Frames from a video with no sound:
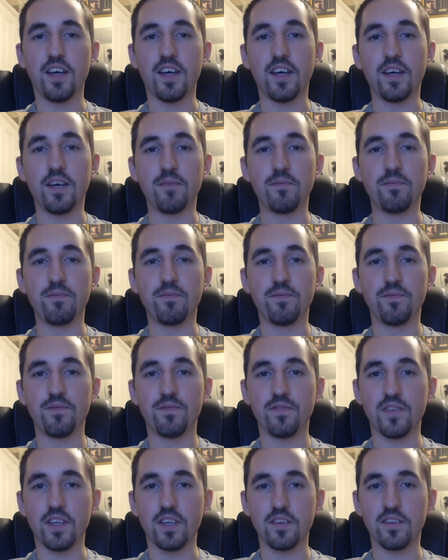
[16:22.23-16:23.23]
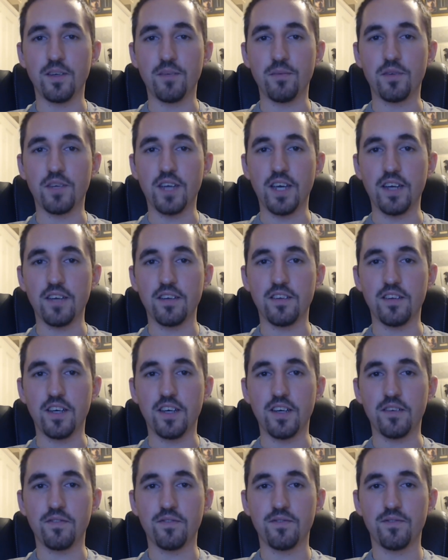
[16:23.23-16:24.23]
That seemed to get
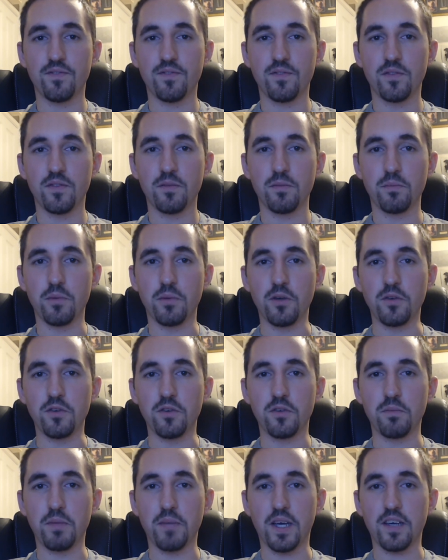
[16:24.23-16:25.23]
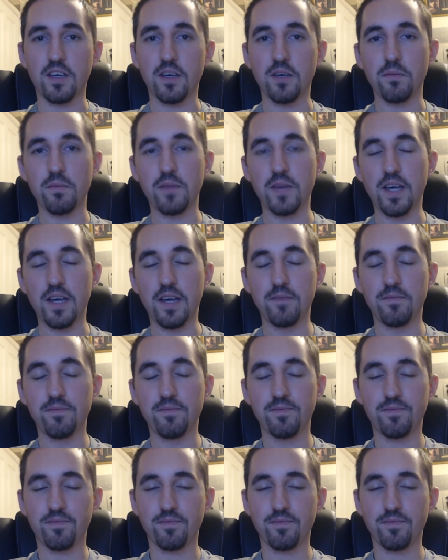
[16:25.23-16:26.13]
Bond's back up there.